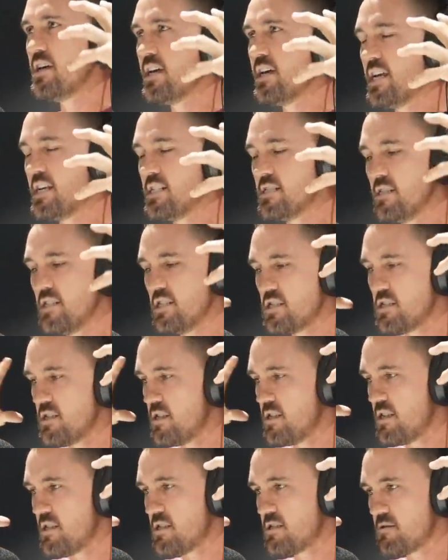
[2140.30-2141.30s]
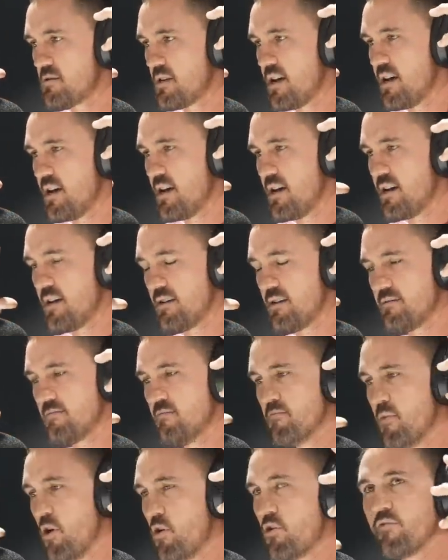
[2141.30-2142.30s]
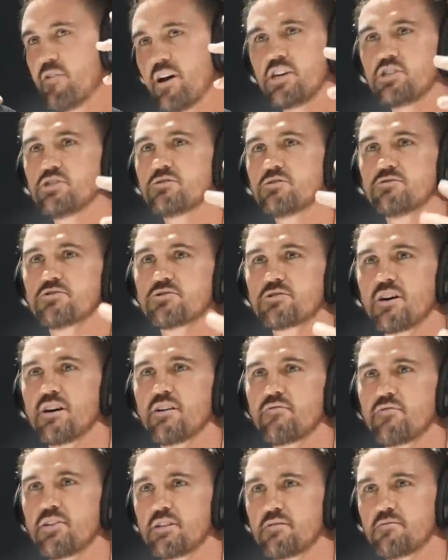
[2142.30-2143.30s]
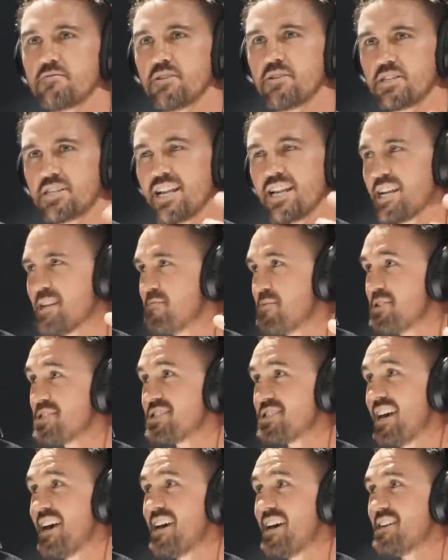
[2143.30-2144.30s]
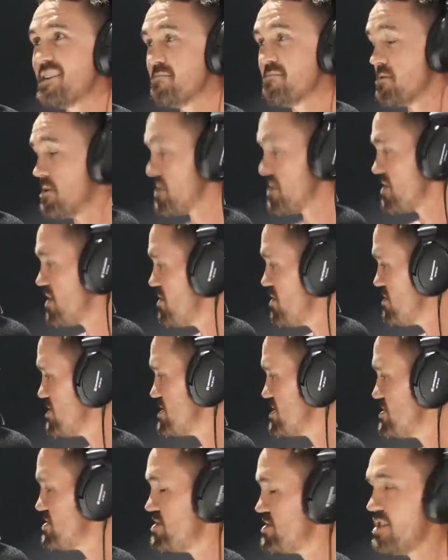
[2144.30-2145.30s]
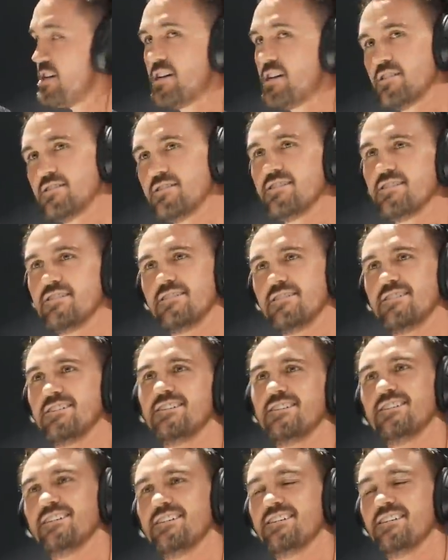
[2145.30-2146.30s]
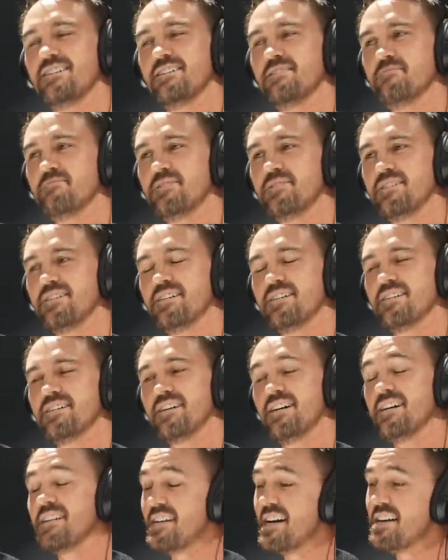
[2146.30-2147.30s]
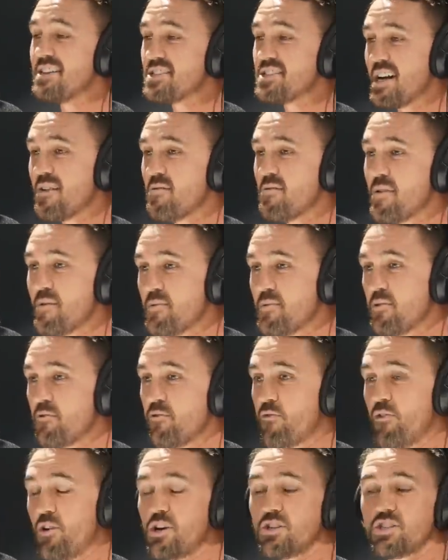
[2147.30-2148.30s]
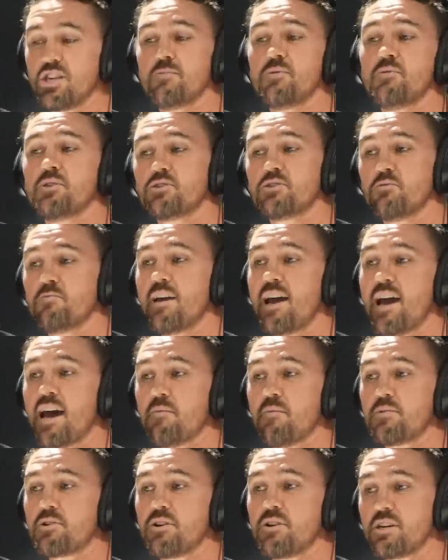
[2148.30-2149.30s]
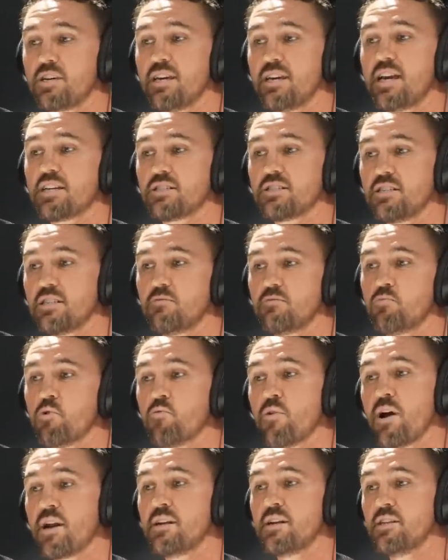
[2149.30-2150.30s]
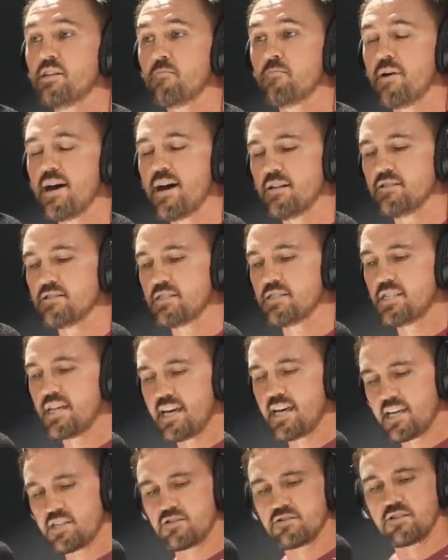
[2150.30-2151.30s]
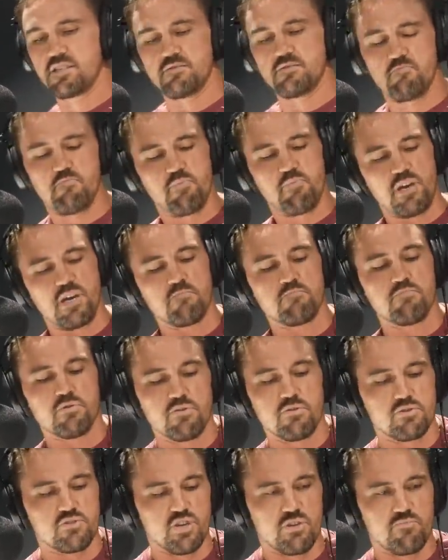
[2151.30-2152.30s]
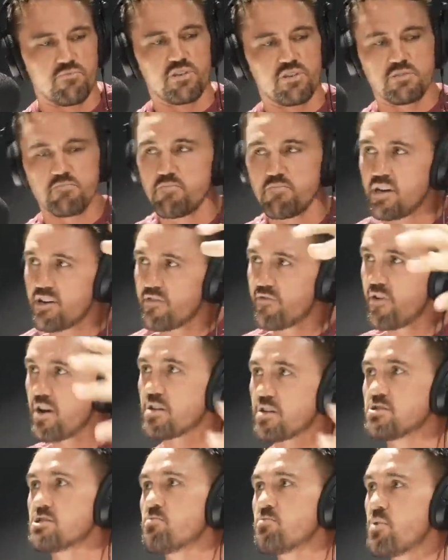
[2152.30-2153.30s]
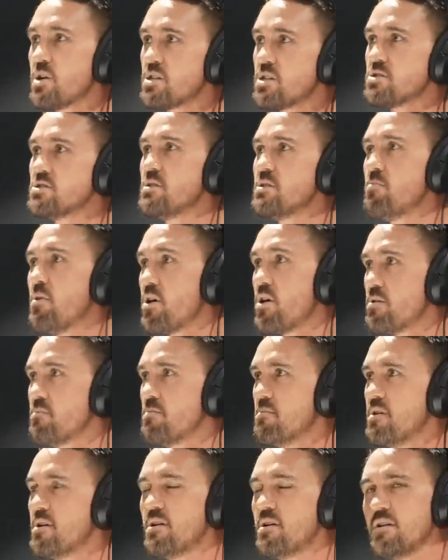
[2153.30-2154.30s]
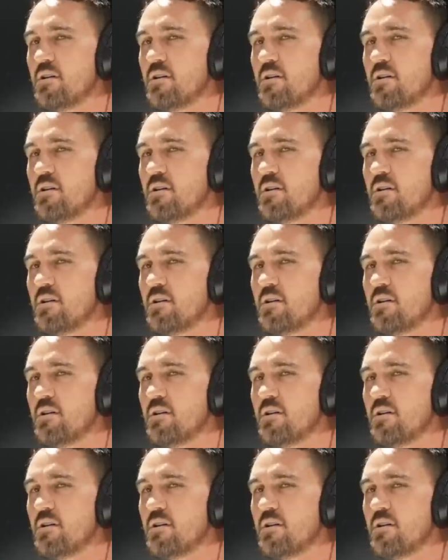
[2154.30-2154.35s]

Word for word: and he's listening to this uh, motivational stuff that they're telling him to say. I'm like, holy shit. But uh, another time, I remember the first time I went to Albuquerque, actually, we're running in the mountains, and Diego's got these big boots on with these big fucking springs on the bottom.